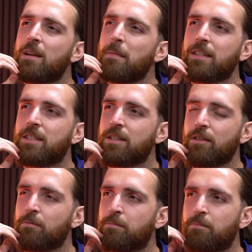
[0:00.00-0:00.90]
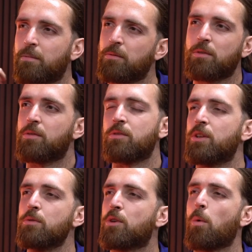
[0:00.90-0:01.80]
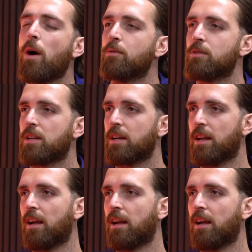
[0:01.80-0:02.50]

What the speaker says: a man to sort of do quotes, are you?